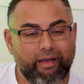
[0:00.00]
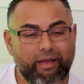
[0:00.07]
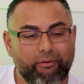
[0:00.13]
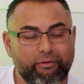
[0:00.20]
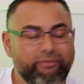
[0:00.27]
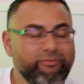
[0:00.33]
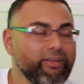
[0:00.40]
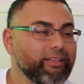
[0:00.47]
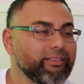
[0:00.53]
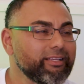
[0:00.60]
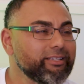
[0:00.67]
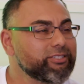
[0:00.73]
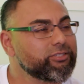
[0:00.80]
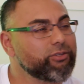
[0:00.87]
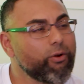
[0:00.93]
we've done
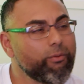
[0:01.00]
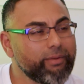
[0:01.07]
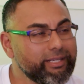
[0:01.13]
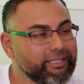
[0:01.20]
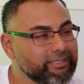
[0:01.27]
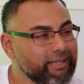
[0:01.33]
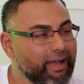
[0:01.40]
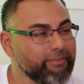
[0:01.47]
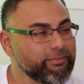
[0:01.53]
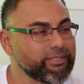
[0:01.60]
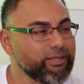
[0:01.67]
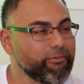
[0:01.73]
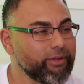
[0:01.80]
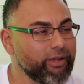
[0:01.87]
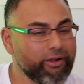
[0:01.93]
this so many times
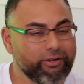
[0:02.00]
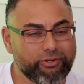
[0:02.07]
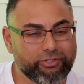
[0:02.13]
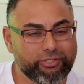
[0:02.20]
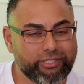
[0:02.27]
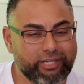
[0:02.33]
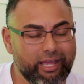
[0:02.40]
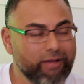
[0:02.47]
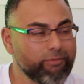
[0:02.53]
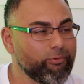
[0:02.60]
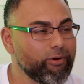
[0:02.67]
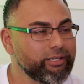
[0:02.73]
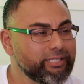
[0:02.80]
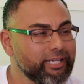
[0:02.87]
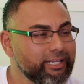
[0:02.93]
that we understand
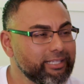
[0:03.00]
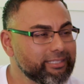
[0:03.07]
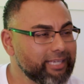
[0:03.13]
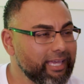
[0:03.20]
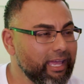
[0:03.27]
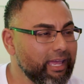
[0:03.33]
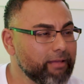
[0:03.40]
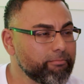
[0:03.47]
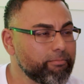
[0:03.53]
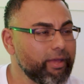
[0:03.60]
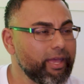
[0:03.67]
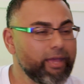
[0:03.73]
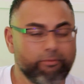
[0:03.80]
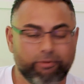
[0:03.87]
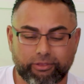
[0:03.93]
what tenants can
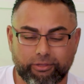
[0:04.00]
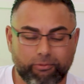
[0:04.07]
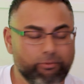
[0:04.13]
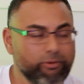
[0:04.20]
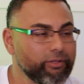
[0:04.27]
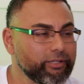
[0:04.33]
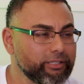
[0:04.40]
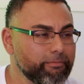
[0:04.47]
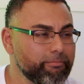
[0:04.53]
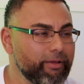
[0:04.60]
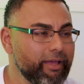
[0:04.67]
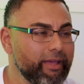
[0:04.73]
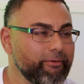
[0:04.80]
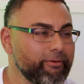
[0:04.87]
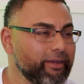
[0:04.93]
pay, what they're willing to
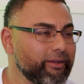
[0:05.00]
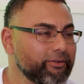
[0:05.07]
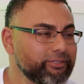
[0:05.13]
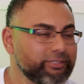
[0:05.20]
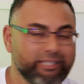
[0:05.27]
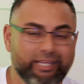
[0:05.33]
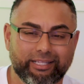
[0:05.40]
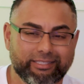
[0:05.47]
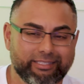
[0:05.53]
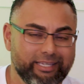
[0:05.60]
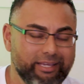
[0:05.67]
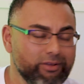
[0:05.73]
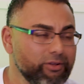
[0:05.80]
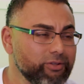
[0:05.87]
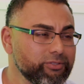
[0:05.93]
pay. We understand
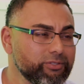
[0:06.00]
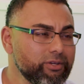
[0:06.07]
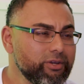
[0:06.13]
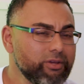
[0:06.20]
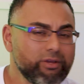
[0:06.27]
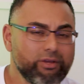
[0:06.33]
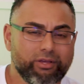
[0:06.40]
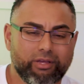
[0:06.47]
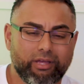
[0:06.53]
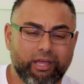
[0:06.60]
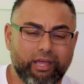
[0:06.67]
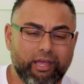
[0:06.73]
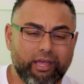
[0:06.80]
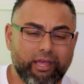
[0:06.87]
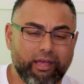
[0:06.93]
sales
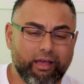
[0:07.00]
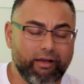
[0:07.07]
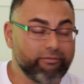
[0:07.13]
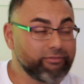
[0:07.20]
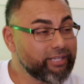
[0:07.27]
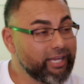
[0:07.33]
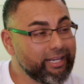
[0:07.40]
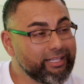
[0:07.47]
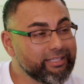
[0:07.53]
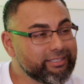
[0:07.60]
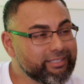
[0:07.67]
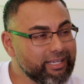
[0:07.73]
of tenants.